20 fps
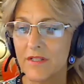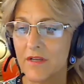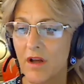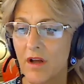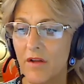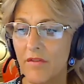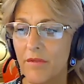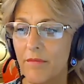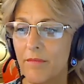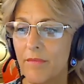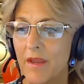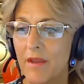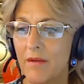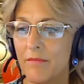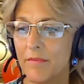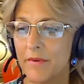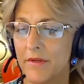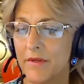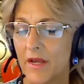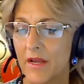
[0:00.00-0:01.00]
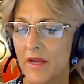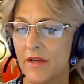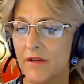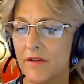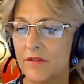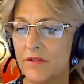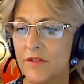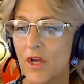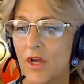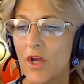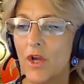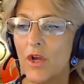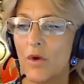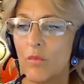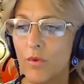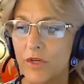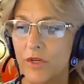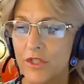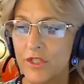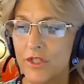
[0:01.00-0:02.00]
not the meat and potatoes.
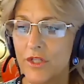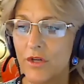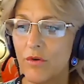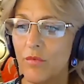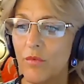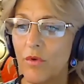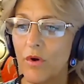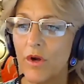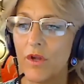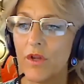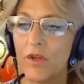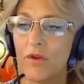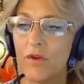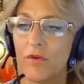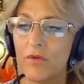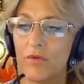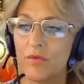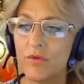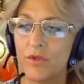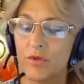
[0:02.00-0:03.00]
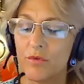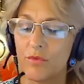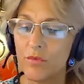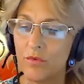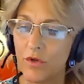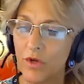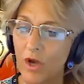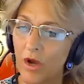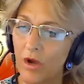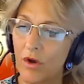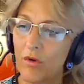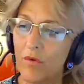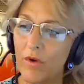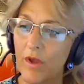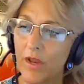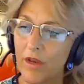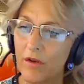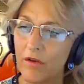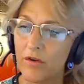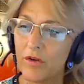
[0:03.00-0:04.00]
We still want you to go
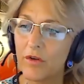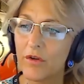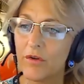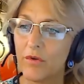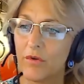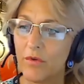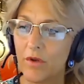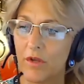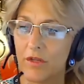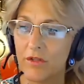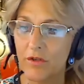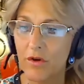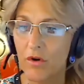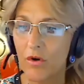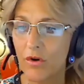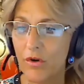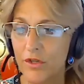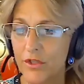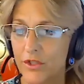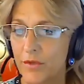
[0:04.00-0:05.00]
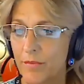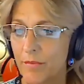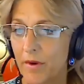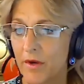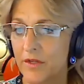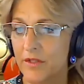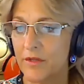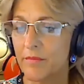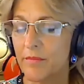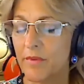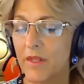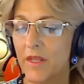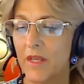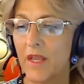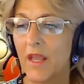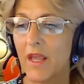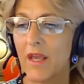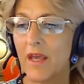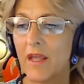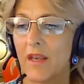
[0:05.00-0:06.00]
and do as hard as you possibly
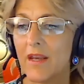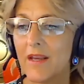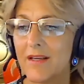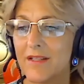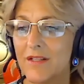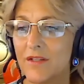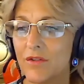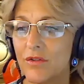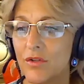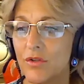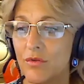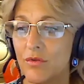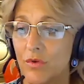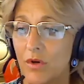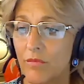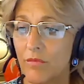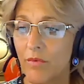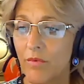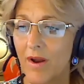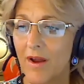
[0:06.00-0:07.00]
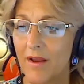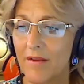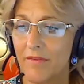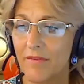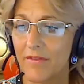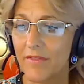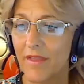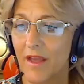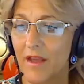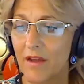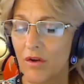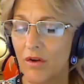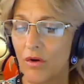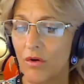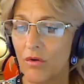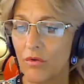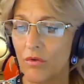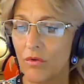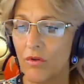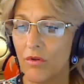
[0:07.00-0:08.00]
can until you arrive at that
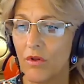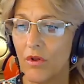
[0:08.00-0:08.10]
goal.